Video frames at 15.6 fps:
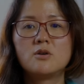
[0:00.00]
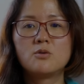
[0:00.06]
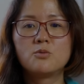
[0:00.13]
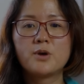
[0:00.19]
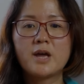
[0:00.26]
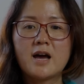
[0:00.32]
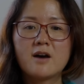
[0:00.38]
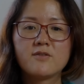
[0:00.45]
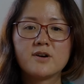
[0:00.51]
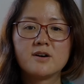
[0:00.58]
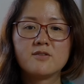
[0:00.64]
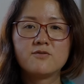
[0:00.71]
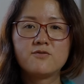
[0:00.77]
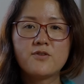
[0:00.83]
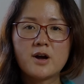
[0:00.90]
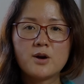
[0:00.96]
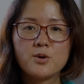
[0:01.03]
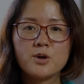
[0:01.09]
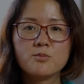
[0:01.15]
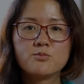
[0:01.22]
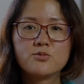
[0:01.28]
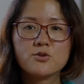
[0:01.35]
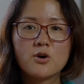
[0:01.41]
we have a
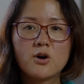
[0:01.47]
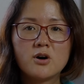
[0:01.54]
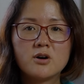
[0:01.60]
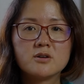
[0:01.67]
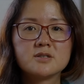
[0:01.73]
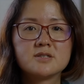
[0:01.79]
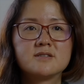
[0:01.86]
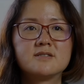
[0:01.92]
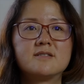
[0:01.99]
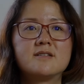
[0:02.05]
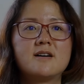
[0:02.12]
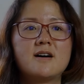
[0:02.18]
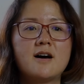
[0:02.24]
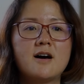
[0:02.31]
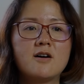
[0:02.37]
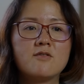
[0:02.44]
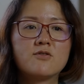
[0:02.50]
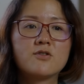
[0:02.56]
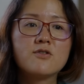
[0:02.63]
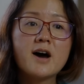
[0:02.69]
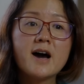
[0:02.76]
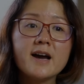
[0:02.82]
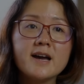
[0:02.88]
very broad uh,
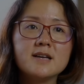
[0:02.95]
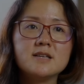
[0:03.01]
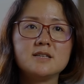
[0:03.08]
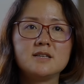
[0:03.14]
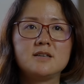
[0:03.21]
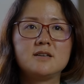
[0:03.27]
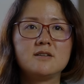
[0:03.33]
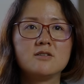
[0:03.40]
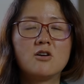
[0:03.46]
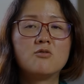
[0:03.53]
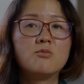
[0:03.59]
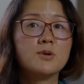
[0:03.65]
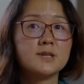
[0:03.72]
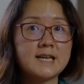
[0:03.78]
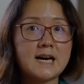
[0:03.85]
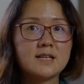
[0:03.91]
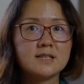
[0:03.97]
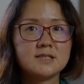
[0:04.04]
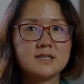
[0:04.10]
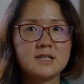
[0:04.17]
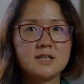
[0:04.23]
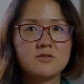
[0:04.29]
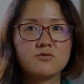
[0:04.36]
variety of
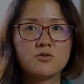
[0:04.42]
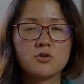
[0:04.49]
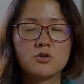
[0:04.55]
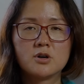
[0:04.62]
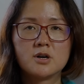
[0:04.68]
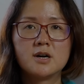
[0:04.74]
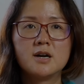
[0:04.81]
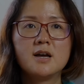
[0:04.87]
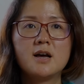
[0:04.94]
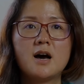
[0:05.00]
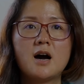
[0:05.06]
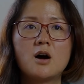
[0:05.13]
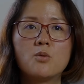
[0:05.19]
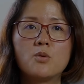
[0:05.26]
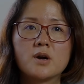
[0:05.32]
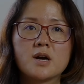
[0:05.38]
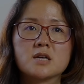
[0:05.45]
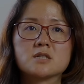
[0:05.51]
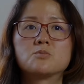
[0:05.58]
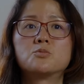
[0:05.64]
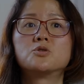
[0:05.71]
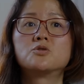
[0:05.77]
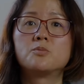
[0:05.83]
modality for our
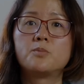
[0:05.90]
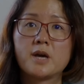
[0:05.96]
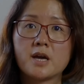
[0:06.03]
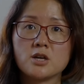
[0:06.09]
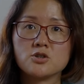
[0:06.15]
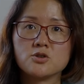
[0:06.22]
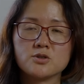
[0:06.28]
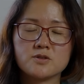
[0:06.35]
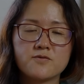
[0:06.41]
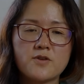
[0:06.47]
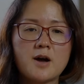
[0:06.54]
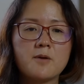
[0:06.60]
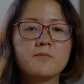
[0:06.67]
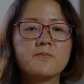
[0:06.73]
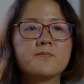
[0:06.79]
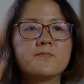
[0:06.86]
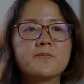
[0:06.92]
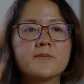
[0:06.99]
customer to pick and choose from.